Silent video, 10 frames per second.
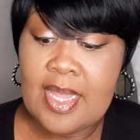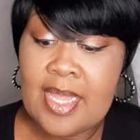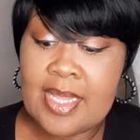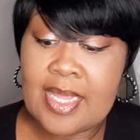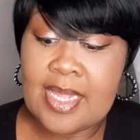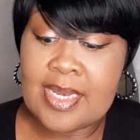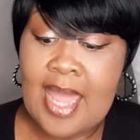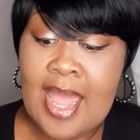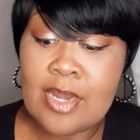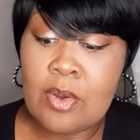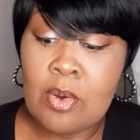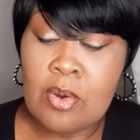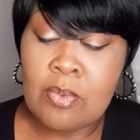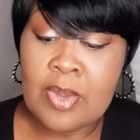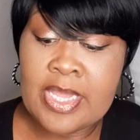it cannot
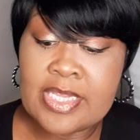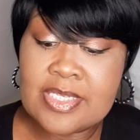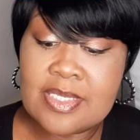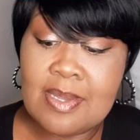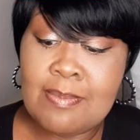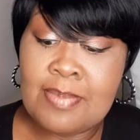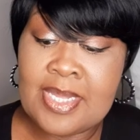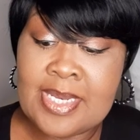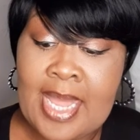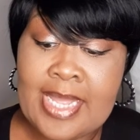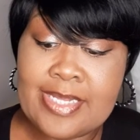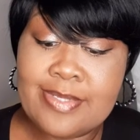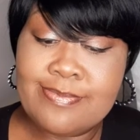always be night.